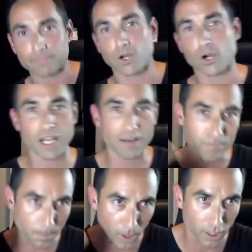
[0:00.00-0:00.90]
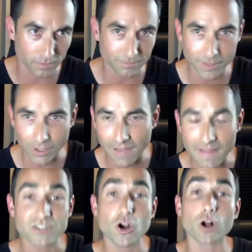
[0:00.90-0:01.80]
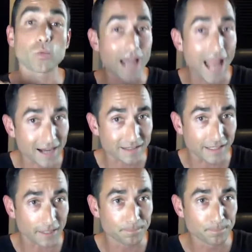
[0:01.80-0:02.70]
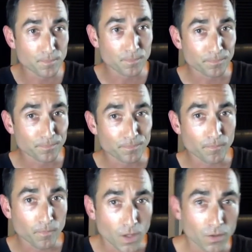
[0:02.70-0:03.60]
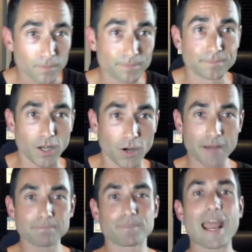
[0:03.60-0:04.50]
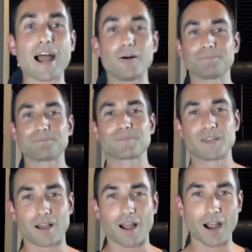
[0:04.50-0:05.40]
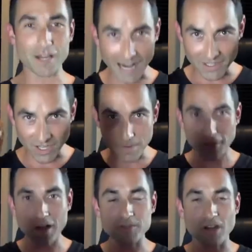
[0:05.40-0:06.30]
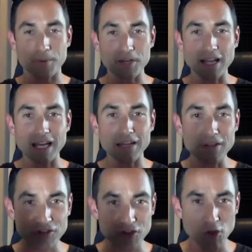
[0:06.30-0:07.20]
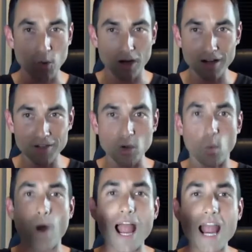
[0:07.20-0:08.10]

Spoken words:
or you give them the bird, okay? That's called reacting. All right, now, are you guys, give me a thumbs up. Are you liking these two words? Why